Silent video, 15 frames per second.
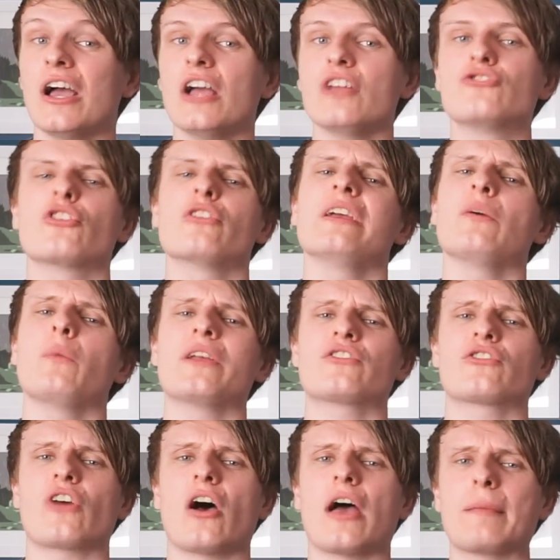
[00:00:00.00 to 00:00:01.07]
during
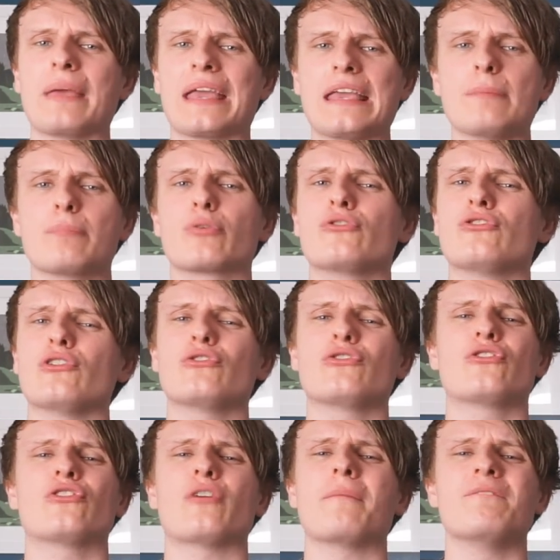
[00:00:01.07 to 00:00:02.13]
which time he
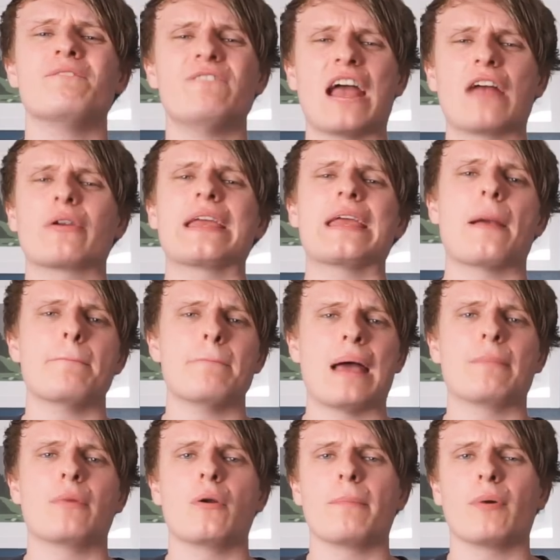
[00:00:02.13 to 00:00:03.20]
produced some very
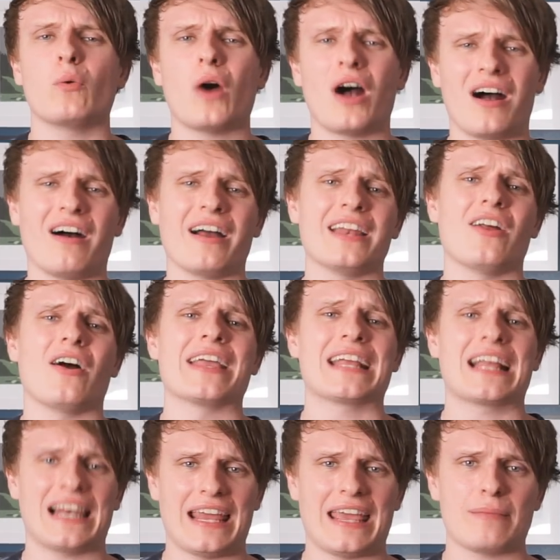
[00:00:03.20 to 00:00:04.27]
memorable highlight
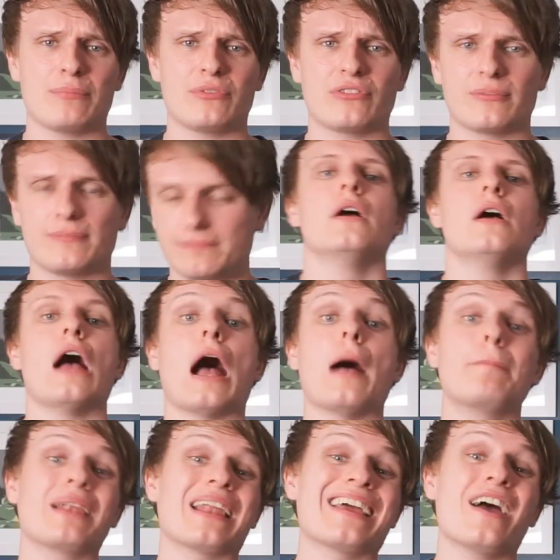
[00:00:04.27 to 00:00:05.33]
clips. A
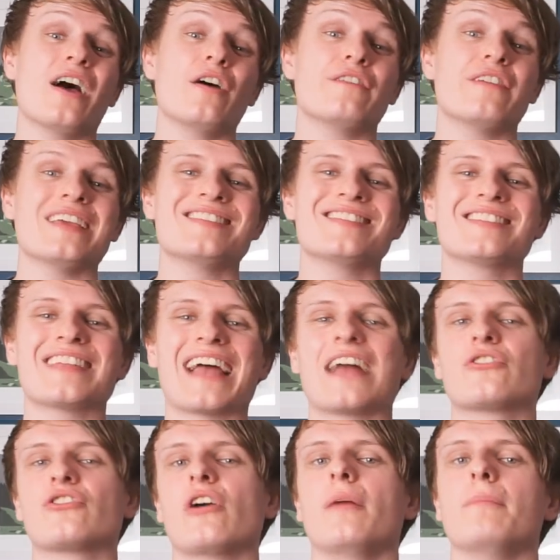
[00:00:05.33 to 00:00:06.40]
player of his
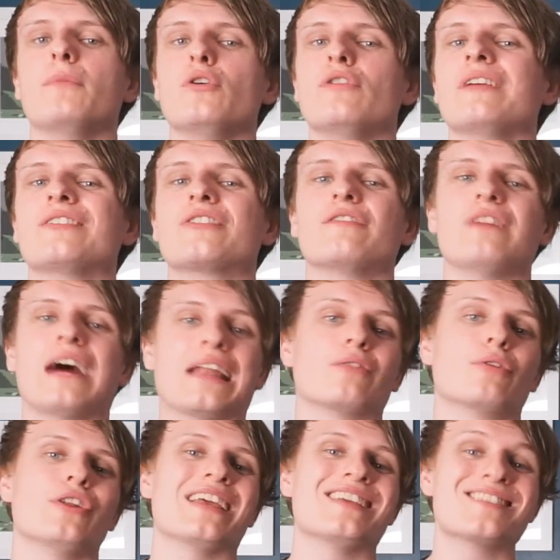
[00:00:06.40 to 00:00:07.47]
stature moving to
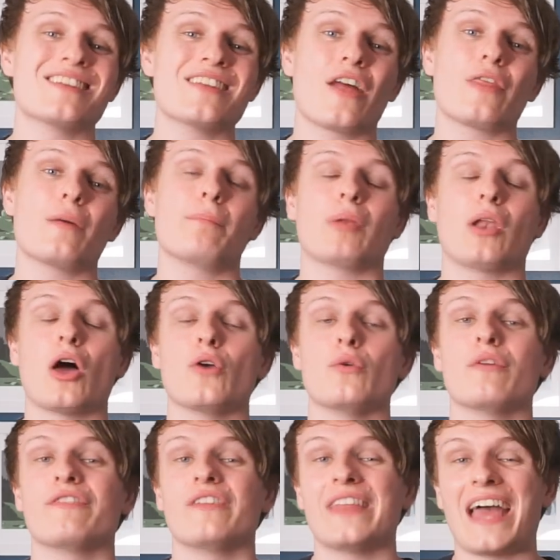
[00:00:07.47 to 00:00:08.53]
Valorant is another blow
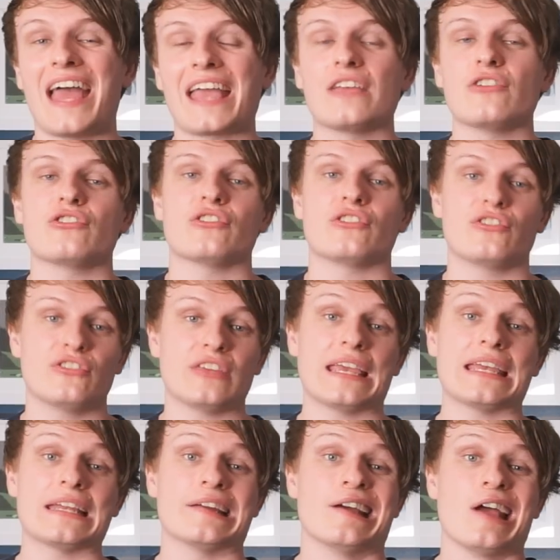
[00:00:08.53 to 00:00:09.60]
for the Asian
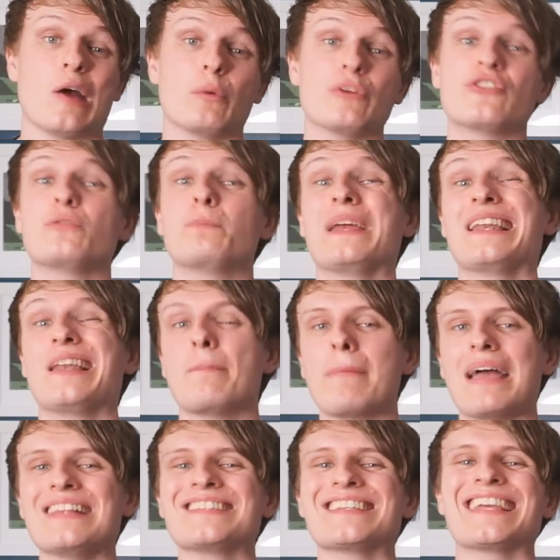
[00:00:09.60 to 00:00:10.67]
scene, which has been
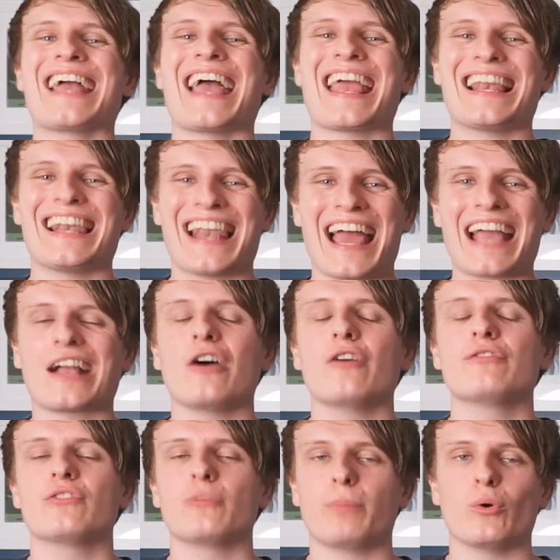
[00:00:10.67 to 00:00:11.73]
lamenting a lack of
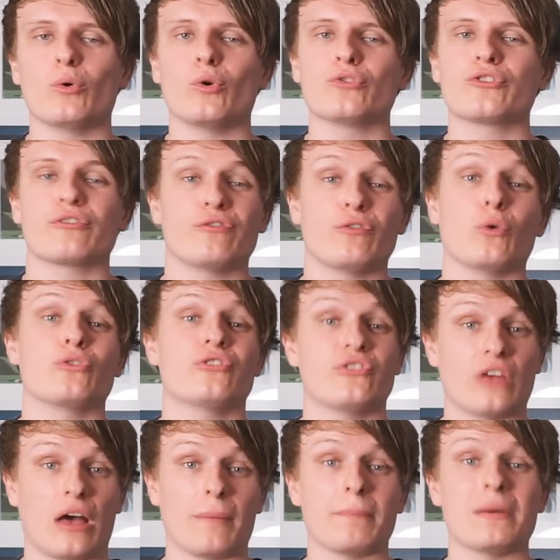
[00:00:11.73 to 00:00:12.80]
support for
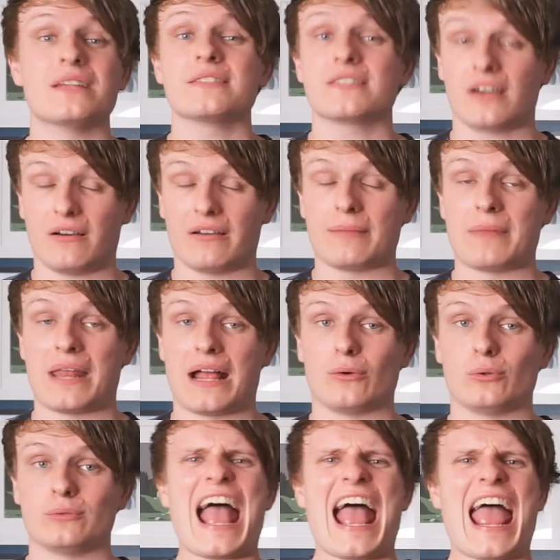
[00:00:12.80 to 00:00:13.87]
some time now.
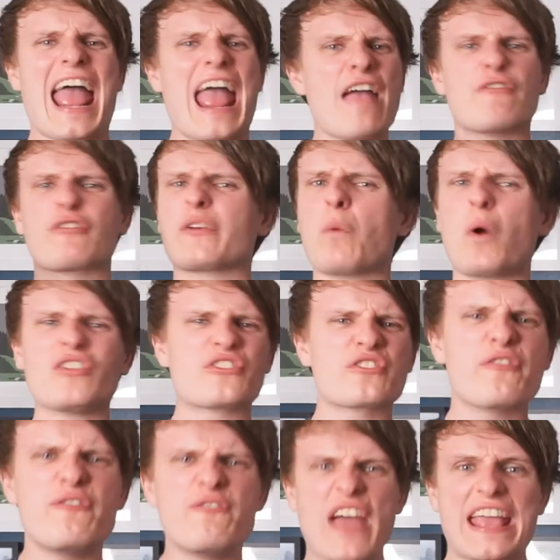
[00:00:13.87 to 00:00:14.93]
Everyone's
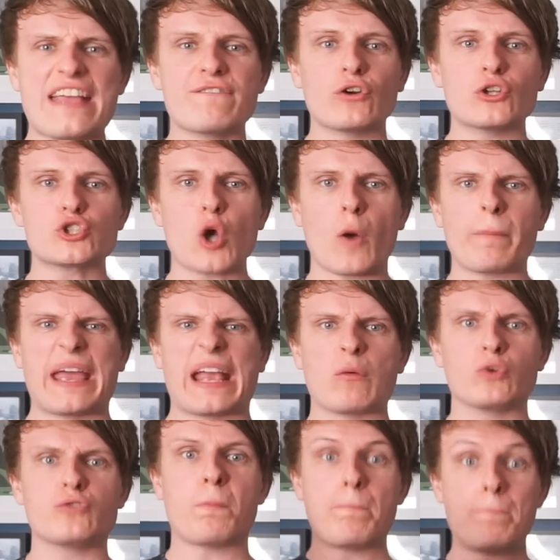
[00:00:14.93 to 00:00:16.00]
favourite topic
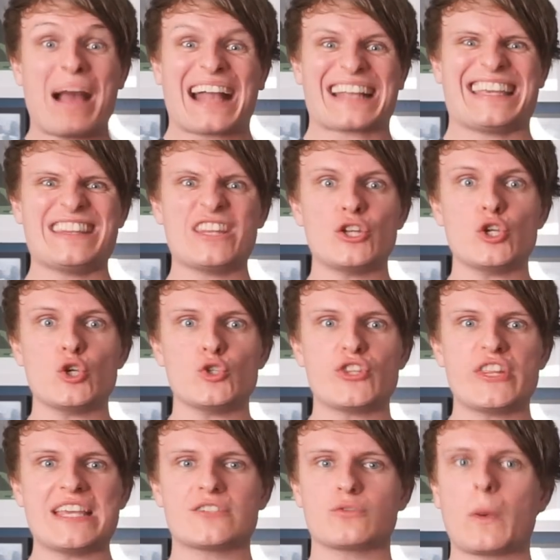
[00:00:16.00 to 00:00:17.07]
was back in the news
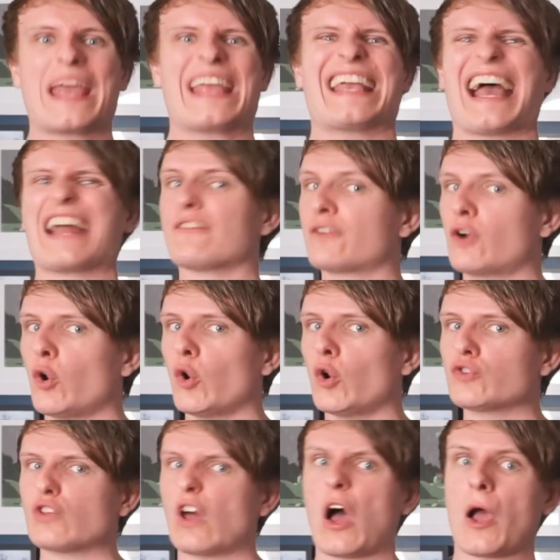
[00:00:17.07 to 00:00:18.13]
this week, and of
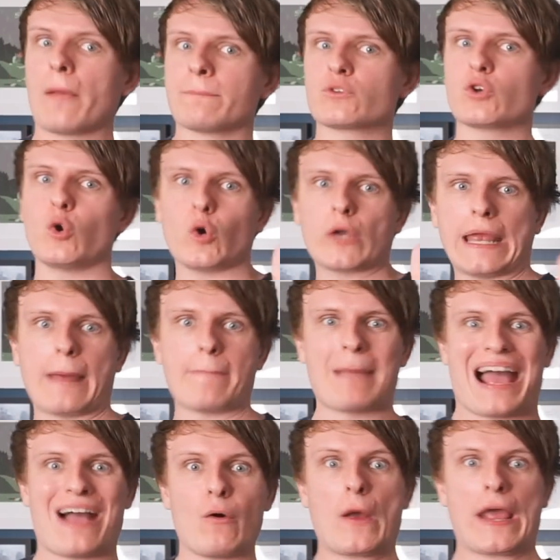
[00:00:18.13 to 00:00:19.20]
course I'm talking
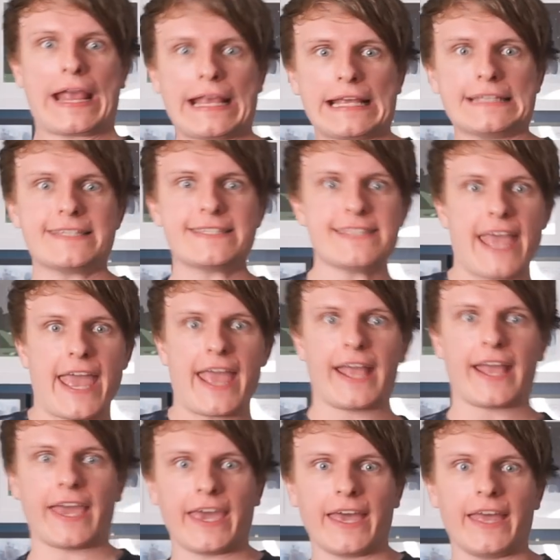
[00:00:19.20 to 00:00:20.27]
about ESIC.
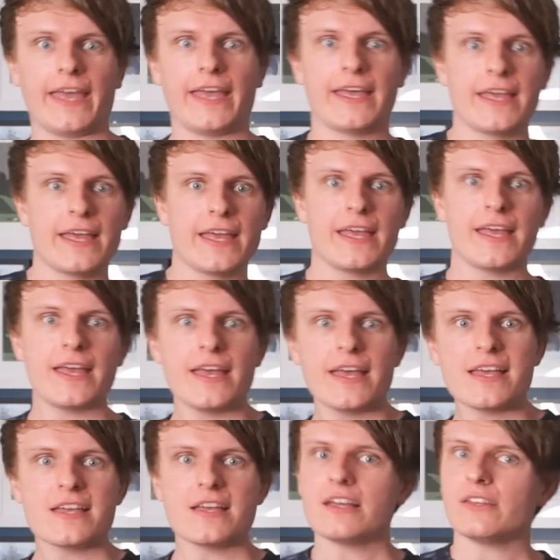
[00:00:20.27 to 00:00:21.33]

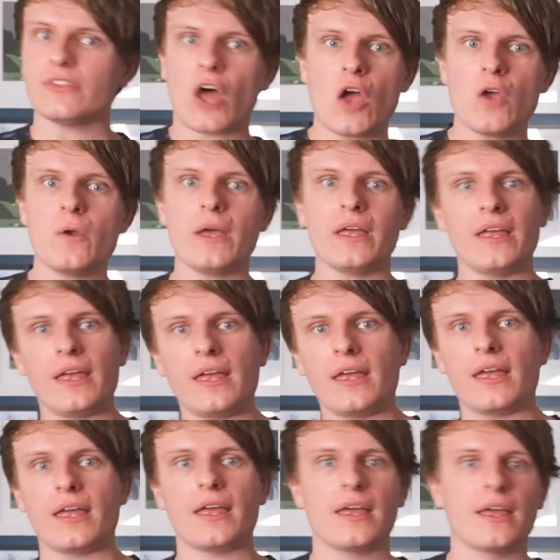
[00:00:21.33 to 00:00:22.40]
No?
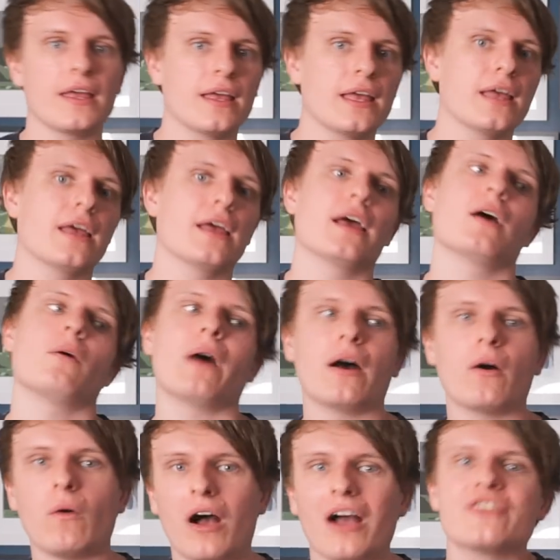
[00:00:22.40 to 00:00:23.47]

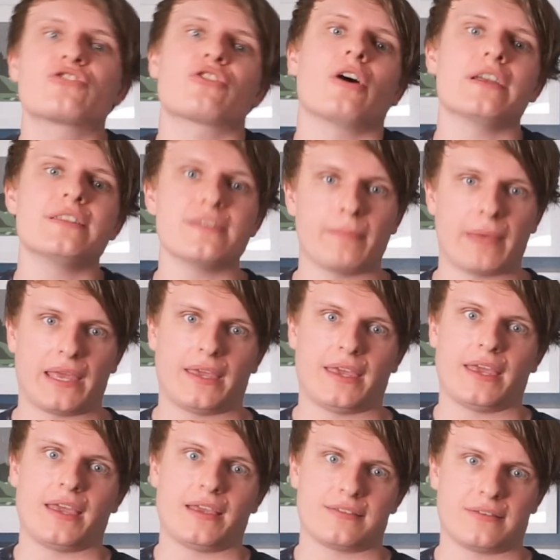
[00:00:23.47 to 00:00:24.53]
Well, I tried to make
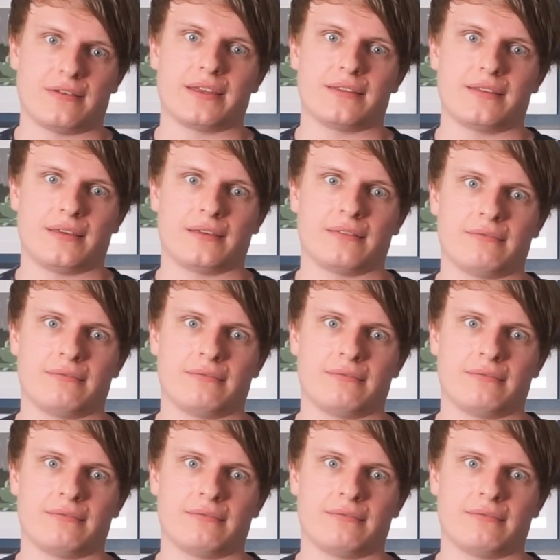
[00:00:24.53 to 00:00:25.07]
it exciting.